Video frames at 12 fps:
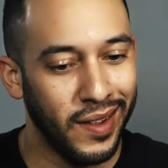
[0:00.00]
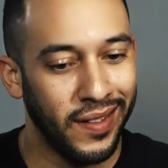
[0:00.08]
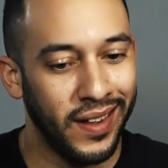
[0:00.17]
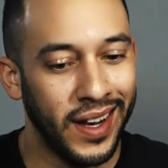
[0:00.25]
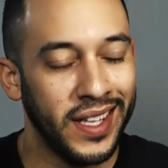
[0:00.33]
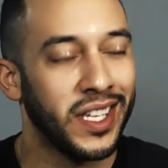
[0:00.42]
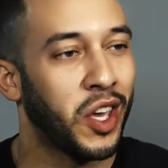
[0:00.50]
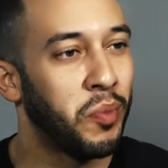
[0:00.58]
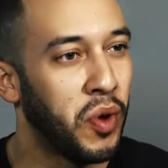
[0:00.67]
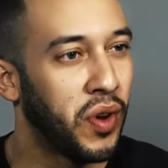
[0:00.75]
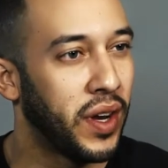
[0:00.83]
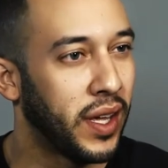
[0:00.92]
it is a
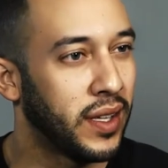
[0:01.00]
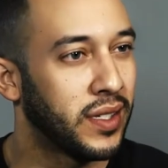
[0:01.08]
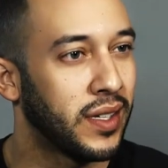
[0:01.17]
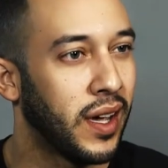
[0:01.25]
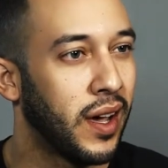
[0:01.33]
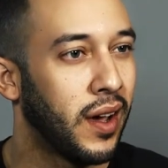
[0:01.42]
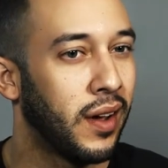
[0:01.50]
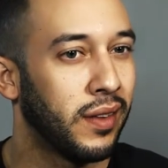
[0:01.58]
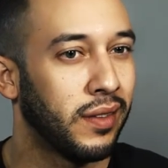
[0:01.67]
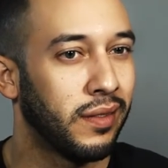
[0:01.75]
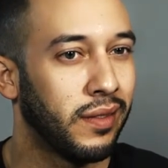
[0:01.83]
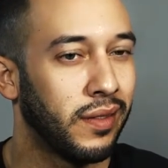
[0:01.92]
community. It's, uh,
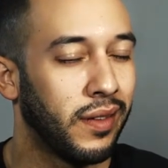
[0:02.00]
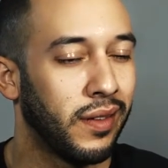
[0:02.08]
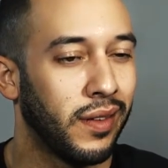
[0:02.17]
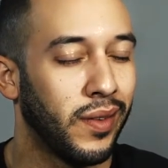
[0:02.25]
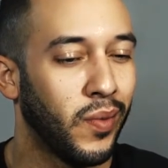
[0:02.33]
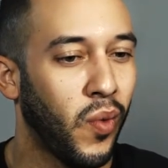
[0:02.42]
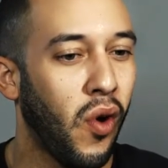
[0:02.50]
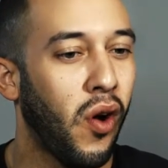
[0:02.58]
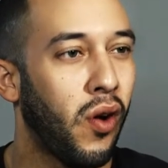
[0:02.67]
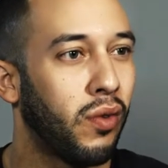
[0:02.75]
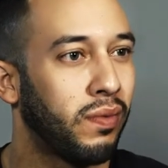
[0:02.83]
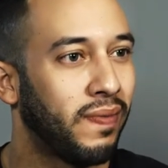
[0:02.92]
we're
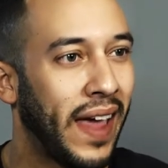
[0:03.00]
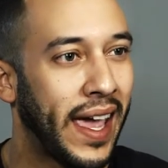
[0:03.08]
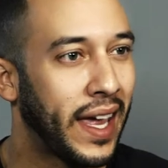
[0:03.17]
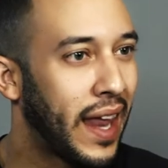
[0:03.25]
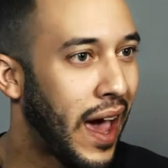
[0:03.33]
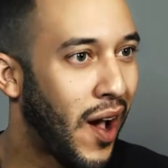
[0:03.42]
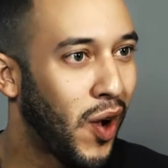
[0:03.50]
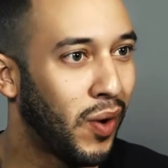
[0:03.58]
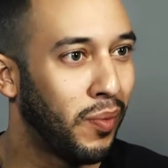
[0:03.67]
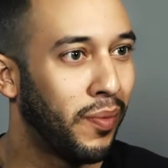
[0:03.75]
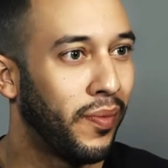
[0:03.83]
all hanging out,